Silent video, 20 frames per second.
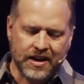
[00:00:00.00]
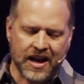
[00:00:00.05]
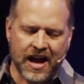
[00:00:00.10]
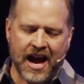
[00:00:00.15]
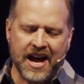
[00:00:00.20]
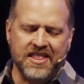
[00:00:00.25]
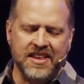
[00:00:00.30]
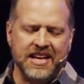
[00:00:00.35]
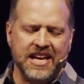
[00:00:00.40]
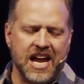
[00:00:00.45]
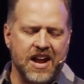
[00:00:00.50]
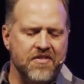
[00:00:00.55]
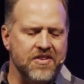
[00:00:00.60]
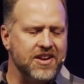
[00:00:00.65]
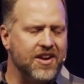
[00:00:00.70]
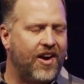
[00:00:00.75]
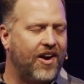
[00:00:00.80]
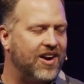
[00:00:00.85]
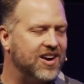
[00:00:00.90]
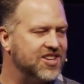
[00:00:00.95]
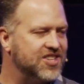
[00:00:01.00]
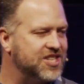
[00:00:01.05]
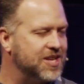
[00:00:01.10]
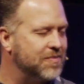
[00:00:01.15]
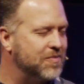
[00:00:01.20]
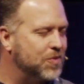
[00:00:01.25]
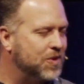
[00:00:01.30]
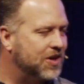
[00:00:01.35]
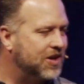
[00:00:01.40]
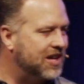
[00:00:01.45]
I think every
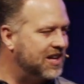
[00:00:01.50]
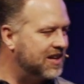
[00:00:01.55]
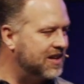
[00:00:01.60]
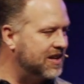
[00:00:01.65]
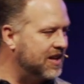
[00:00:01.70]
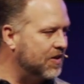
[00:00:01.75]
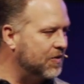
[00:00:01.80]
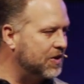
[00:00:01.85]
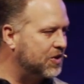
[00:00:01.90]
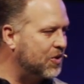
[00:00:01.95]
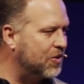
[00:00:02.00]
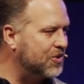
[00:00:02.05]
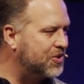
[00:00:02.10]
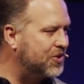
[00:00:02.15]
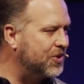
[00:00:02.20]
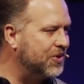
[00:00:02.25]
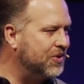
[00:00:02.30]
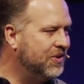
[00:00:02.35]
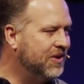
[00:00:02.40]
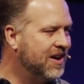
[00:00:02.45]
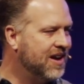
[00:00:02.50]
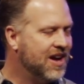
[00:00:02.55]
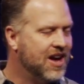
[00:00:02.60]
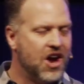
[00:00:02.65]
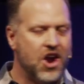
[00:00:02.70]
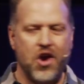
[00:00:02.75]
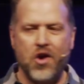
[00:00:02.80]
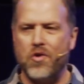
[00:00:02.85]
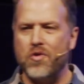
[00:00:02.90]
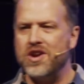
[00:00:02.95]
hardship we go through
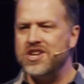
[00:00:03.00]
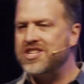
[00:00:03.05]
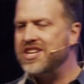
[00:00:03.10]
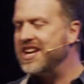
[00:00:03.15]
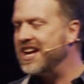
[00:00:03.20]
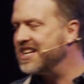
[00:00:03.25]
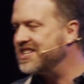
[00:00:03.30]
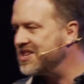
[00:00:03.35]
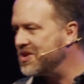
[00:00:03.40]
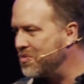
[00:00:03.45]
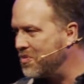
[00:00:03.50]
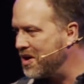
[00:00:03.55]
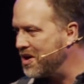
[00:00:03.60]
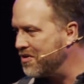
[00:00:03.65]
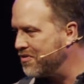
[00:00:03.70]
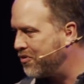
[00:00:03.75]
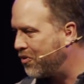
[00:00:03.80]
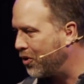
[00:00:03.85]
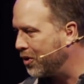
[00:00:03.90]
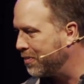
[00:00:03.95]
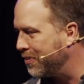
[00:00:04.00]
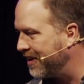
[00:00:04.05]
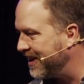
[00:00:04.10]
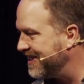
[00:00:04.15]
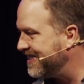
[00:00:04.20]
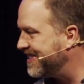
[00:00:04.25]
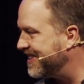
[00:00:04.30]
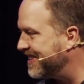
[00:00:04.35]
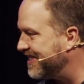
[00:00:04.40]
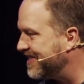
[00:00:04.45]
originates in one of four
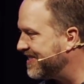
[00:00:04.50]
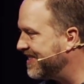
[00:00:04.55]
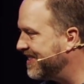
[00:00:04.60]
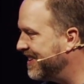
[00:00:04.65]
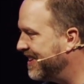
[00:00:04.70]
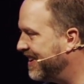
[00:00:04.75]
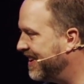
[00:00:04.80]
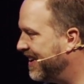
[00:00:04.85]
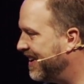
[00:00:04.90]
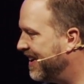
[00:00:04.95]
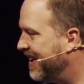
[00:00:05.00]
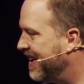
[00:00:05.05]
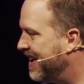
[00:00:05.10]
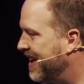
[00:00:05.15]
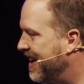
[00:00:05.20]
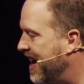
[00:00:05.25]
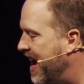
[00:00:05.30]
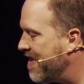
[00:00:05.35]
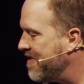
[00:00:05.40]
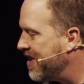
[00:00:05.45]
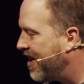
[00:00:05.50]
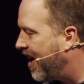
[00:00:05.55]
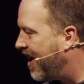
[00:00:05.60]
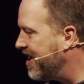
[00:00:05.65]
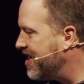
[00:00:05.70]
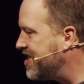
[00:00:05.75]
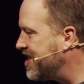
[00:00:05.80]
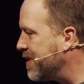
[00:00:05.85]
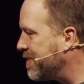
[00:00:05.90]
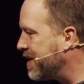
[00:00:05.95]
places. Every
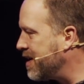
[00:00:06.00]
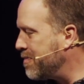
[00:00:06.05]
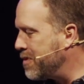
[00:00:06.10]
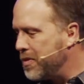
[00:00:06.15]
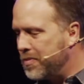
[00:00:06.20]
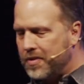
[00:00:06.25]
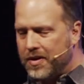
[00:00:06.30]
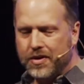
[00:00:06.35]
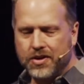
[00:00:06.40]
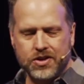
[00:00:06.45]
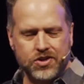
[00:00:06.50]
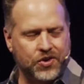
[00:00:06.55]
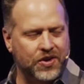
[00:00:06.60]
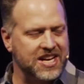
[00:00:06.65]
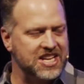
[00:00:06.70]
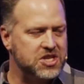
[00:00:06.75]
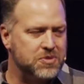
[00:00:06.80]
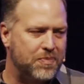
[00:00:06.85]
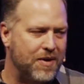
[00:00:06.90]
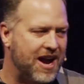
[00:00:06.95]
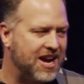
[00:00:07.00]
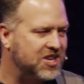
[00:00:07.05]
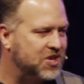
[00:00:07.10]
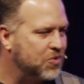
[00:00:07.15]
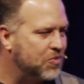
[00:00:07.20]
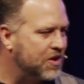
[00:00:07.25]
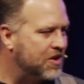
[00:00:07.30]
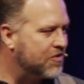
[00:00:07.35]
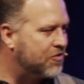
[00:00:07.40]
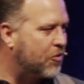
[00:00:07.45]
hardship can be traced back to
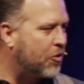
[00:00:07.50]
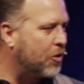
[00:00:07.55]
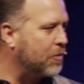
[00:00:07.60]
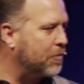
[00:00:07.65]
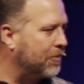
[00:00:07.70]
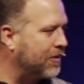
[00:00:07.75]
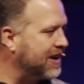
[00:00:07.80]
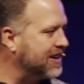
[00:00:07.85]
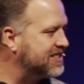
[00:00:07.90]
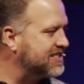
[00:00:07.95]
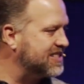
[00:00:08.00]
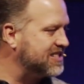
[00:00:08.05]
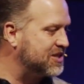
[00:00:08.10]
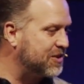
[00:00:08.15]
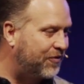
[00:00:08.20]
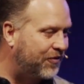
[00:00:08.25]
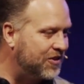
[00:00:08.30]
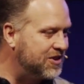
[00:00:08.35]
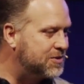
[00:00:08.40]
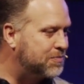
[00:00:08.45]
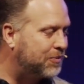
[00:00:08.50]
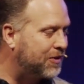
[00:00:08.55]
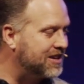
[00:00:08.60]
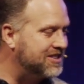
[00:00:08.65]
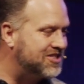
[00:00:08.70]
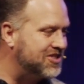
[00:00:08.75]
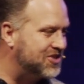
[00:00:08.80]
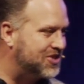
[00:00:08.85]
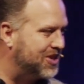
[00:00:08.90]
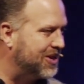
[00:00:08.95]
one of four places. The first
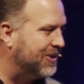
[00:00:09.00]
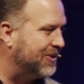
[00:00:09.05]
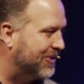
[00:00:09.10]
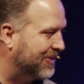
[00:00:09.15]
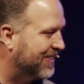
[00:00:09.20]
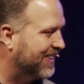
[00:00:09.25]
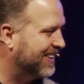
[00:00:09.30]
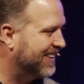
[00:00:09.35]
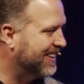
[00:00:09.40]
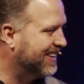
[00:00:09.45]
place is you.